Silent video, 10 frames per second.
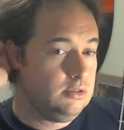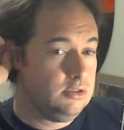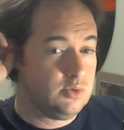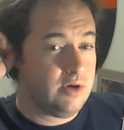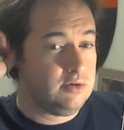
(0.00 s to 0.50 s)

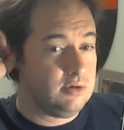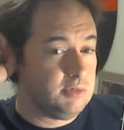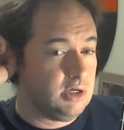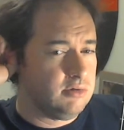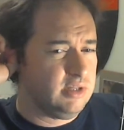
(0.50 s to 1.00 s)
just wound up
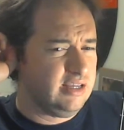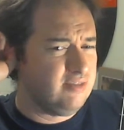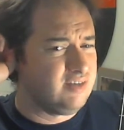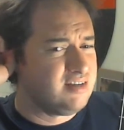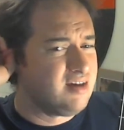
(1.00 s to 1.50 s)
not really
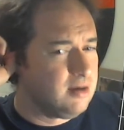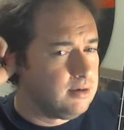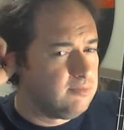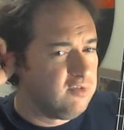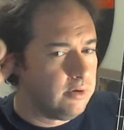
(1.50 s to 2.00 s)
having
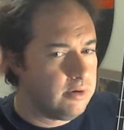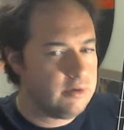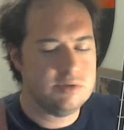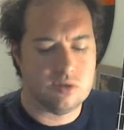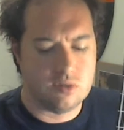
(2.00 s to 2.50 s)
time for.
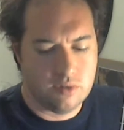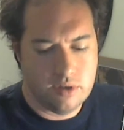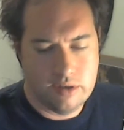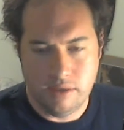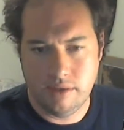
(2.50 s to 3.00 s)
So,
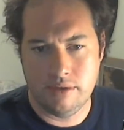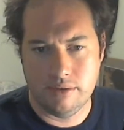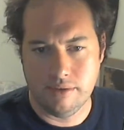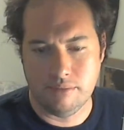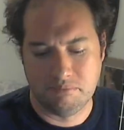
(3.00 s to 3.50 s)

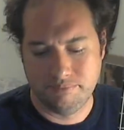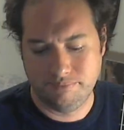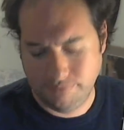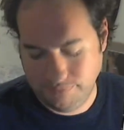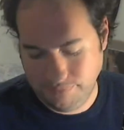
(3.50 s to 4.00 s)

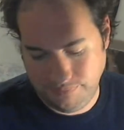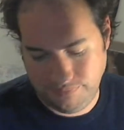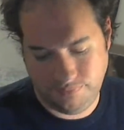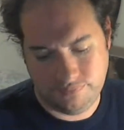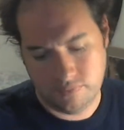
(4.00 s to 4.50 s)

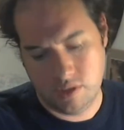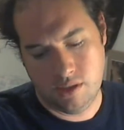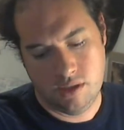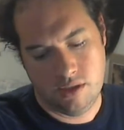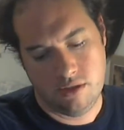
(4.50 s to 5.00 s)
you've
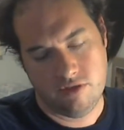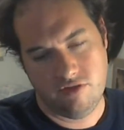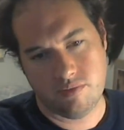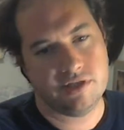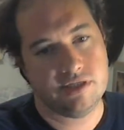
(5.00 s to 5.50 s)

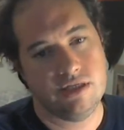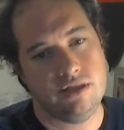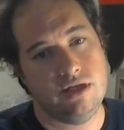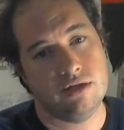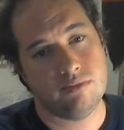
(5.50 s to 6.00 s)
probably seen
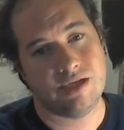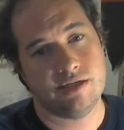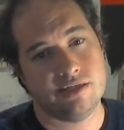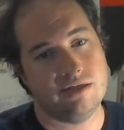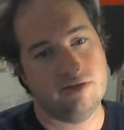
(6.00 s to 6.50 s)
the
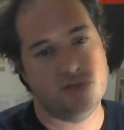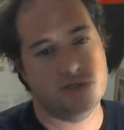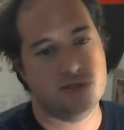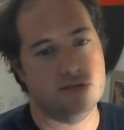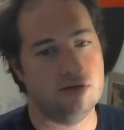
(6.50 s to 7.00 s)
unboxing of
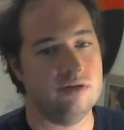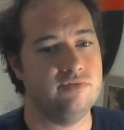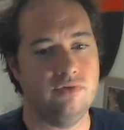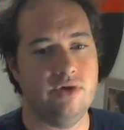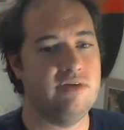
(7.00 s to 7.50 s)
this guitar.
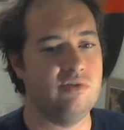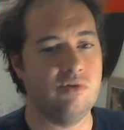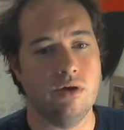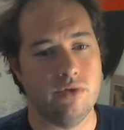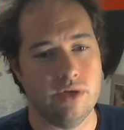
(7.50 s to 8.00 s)
If you haven't,
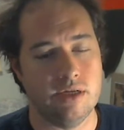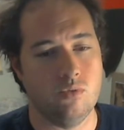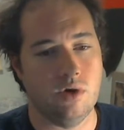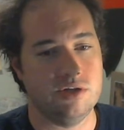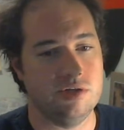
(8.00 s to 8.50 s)
go ahead
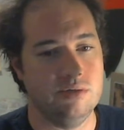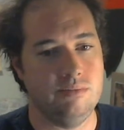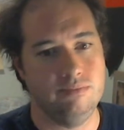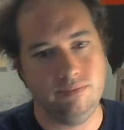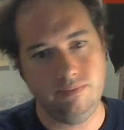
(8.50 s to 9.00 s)
and watch it.
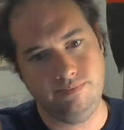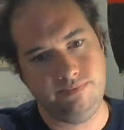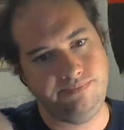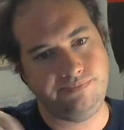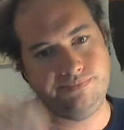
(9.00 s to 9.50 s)

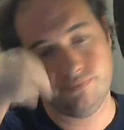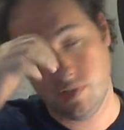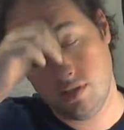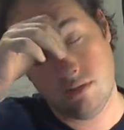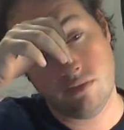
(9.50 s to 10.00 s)

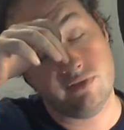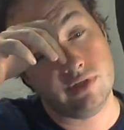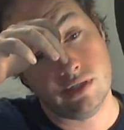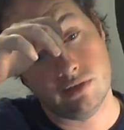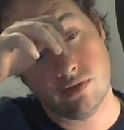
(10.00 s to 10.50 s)
It's in my
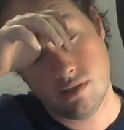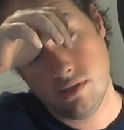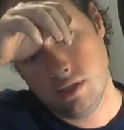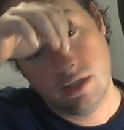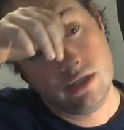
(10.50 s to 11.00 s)
videos.
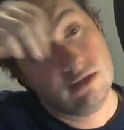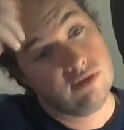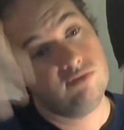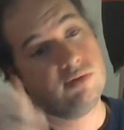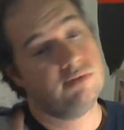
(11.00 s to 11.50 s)

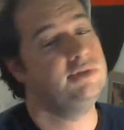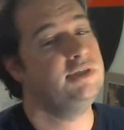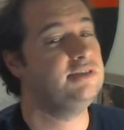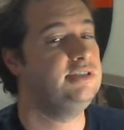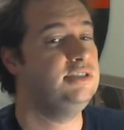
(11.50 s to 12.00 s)
You've probably
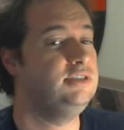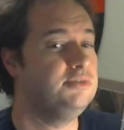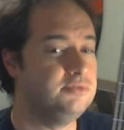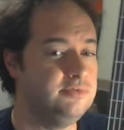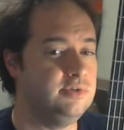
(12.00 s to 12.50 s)
already seen
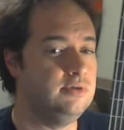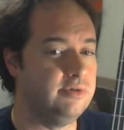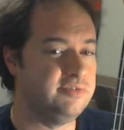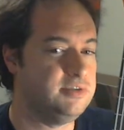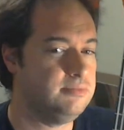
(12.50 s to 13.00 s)
the review
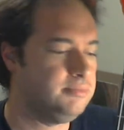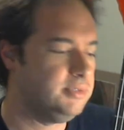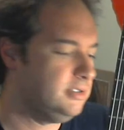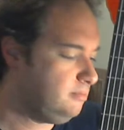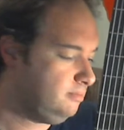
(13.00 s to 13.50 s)
of it,
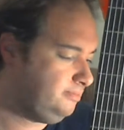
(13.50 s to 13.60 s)
but